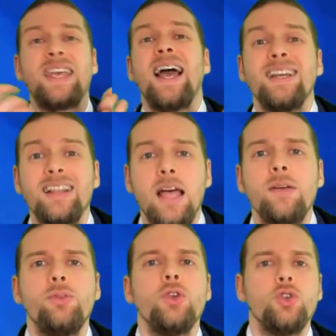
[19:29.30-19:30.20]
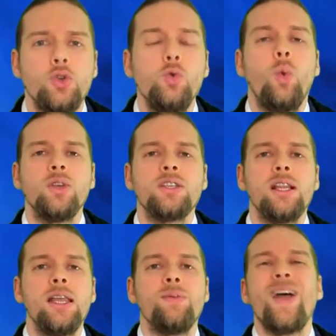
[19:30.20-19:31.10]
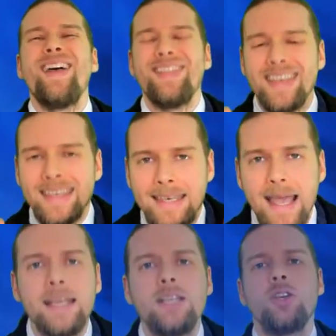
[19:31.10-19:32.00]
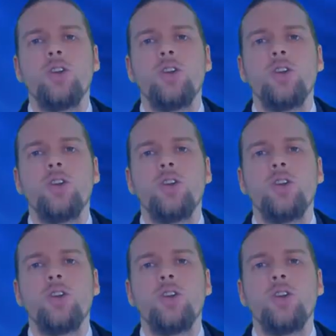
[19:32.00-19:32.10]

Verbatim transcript: the kind of life that you want to live, then get in